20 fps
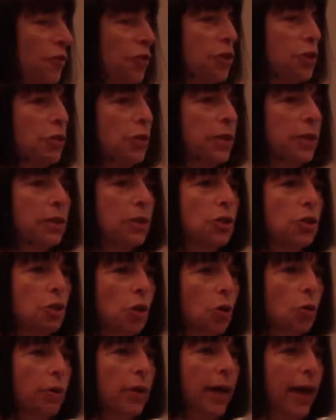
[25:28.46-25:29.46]
students
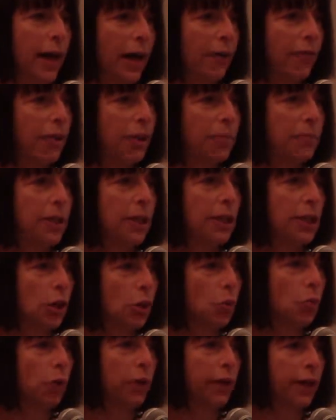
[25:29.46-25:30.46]
don't have them, they
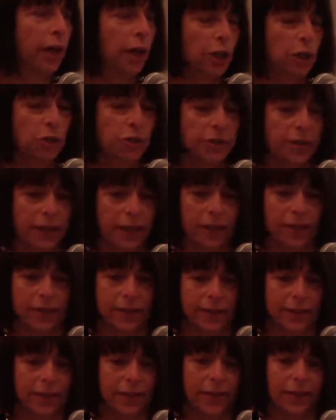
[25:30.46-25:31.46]
don't really understand
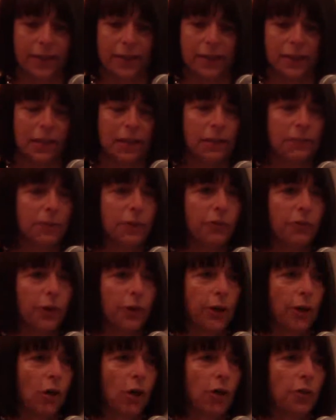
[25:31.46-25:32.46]
these things, it's going to be
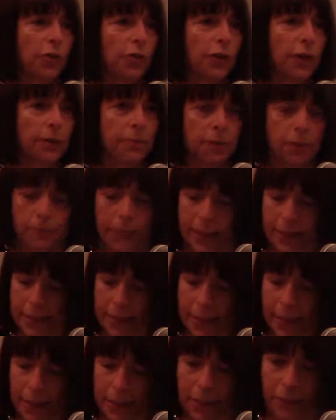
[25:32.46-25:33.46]
very hard for them to make
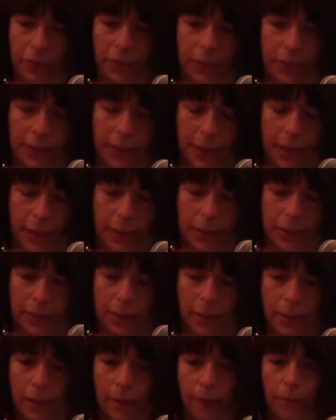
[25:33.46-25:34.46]
sense of this
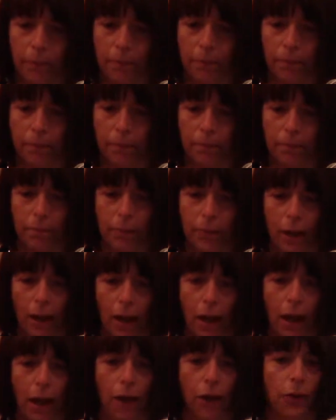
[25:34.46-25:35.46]

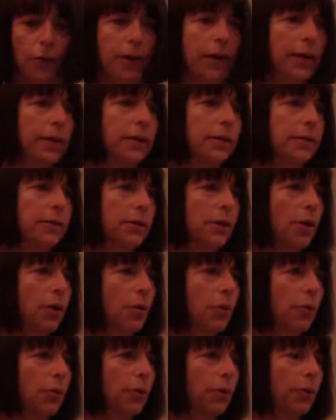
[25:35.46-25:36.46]
text. Okay,
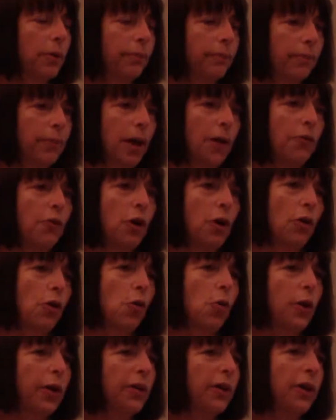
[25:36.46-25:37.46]
so I've
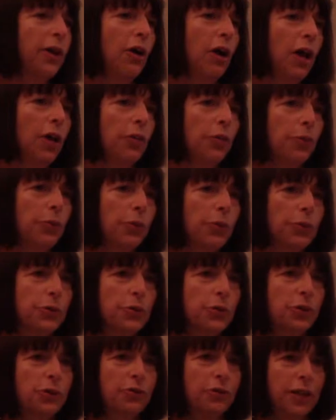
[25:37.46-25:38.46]
quickly gone through
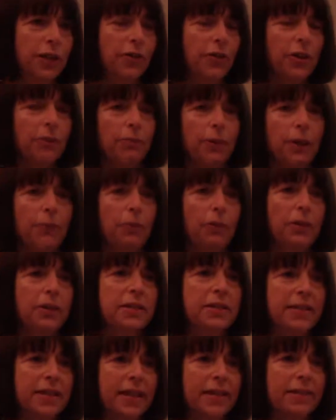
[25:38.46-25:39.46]
sort of giving people a
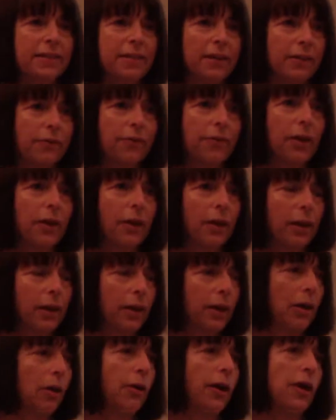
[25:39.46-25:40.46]
sense of,
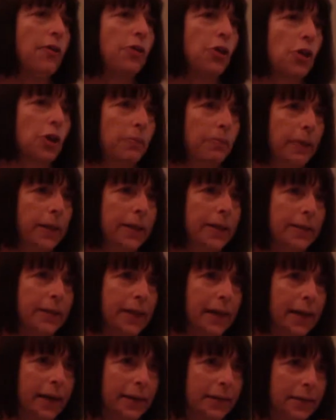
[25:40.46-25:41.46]
okay, if you're going to pick
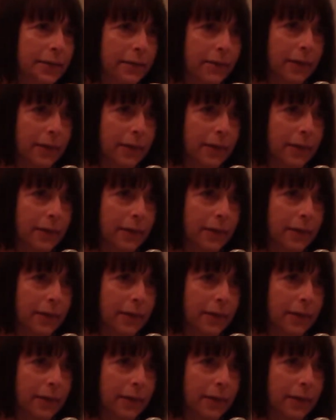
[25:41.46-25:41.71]
text,